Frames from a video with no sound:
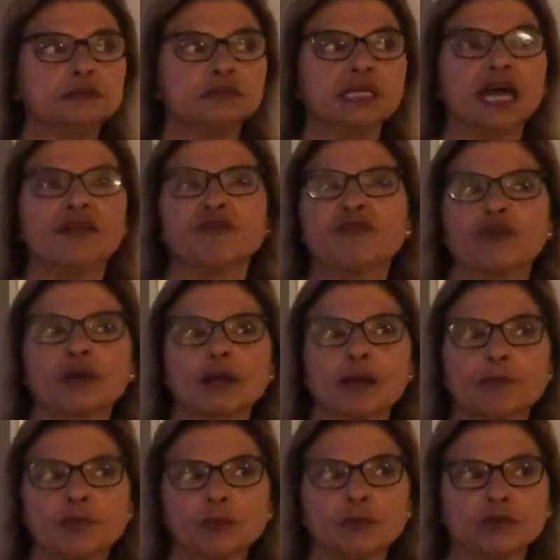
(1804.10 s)
not for a
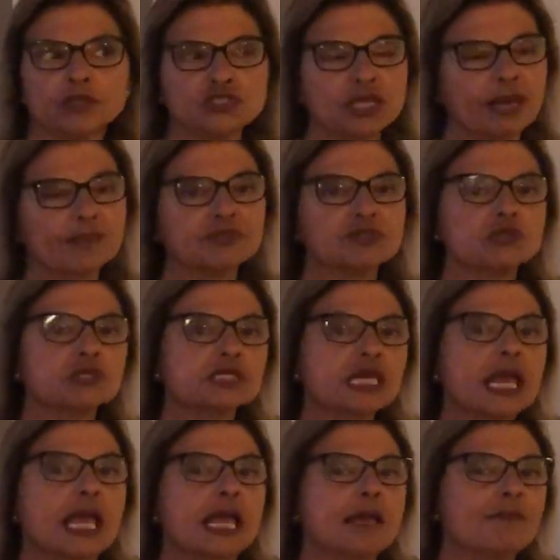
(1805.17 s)
couple more chapters,
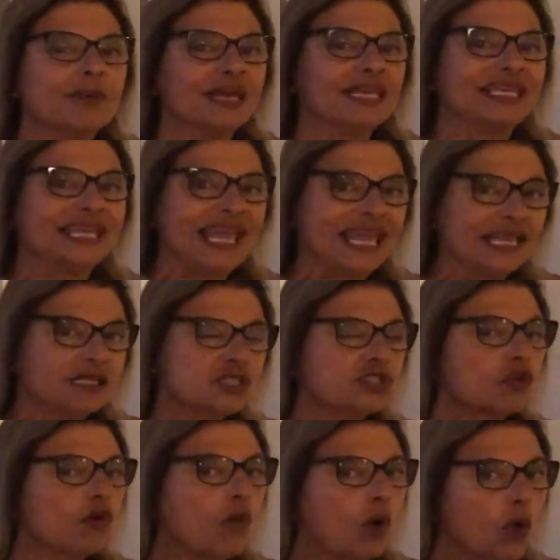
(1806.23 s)
but gains
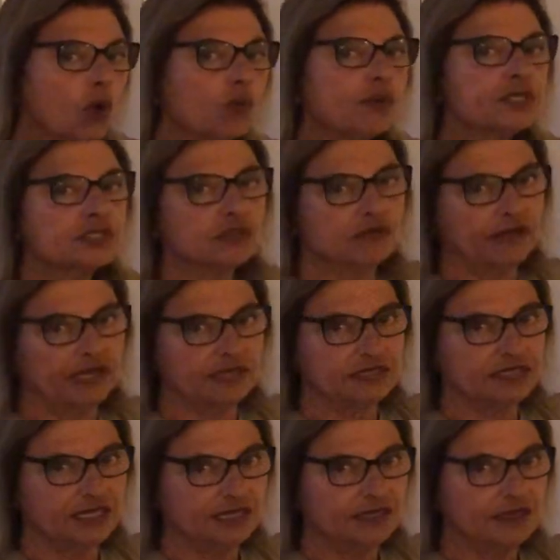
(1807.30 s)
are always
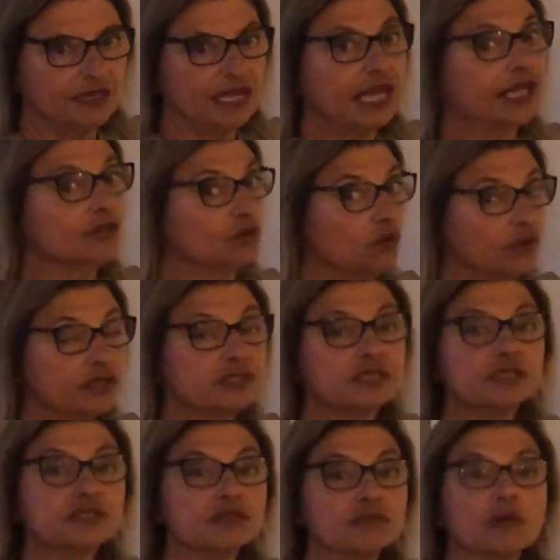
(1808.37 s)
credited and
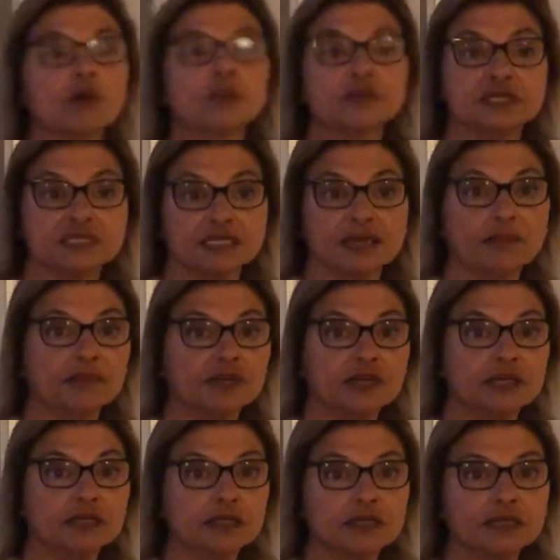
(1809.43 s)
losses are always
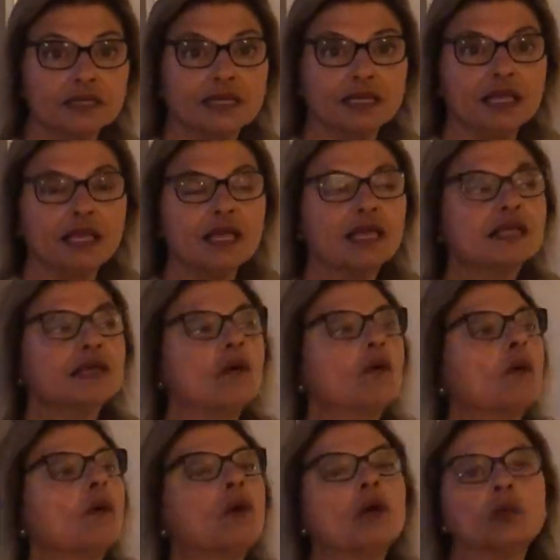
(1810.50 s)
debited.
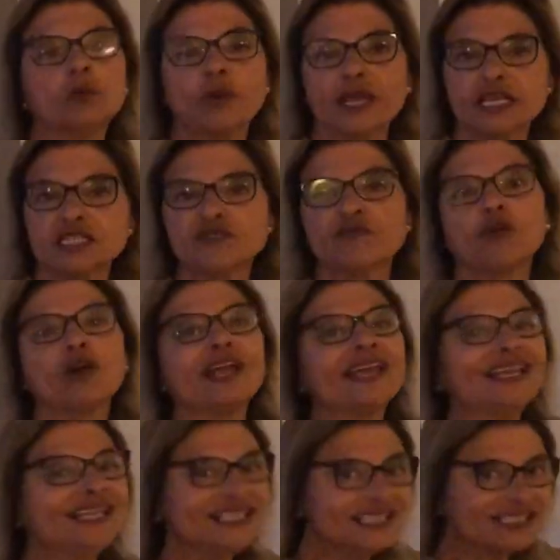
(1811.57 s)
Always, for any